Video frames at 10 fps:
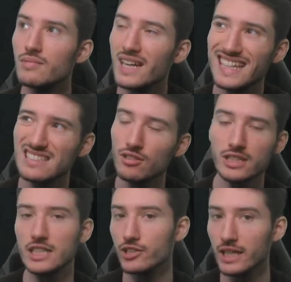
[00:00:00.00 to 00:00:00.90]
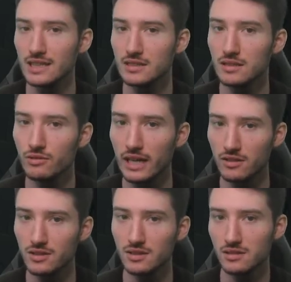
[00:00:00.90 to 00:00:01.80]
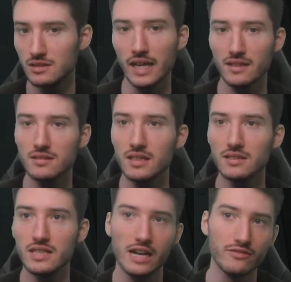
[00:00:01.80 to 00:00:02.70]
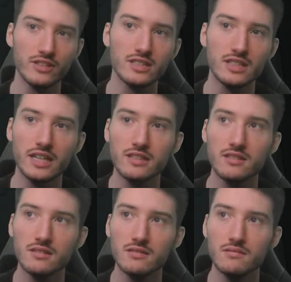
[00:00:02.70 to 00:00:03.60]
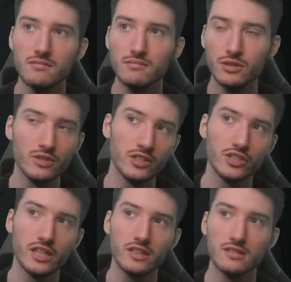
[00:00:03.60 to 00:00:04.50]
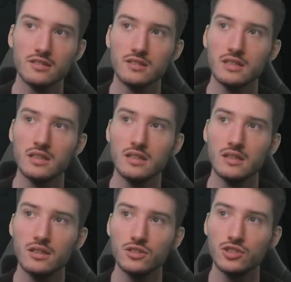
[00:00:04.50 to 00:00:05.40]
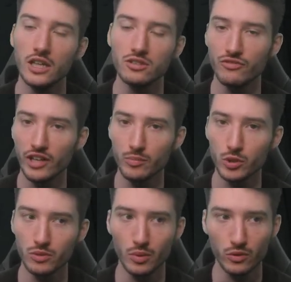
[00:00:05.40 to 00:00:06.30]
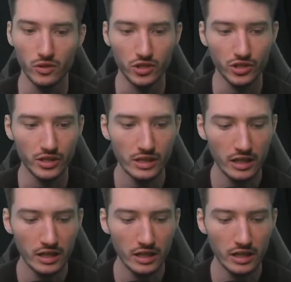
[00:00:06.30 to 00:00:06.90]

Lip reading: I guess not that good against Rakdos decks, yeah. Sacrifice decks, mid-range decks. Just dies to Fatal Push and Bone Crusher.